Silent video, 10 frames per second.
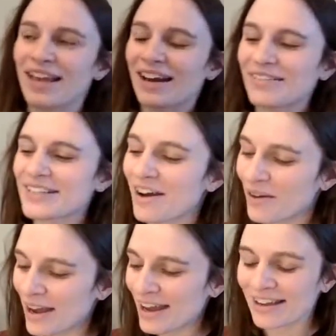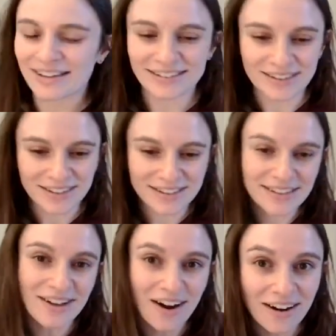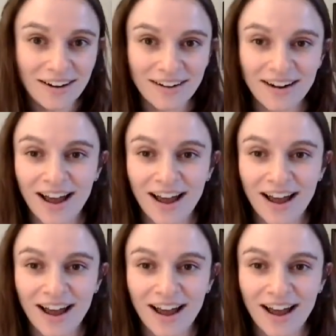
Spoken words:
I was like, okay, so this is hard.